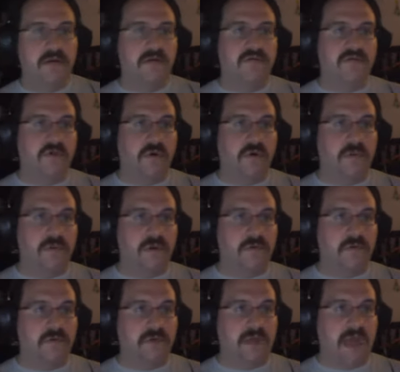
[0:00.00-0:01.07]
So
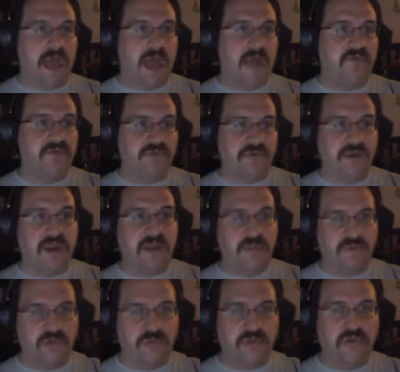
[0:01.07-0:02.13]
probably after
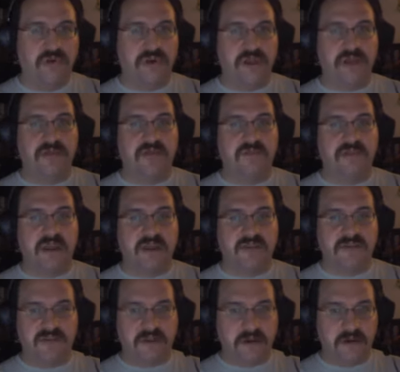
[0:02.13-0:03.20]
April thirtieth of
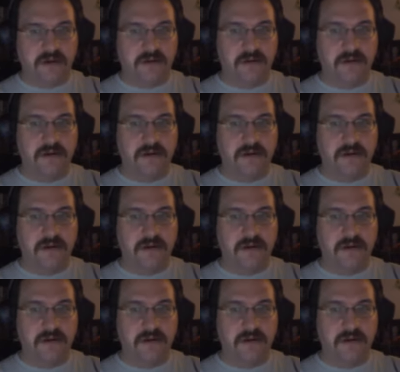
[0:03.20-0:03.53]
next year,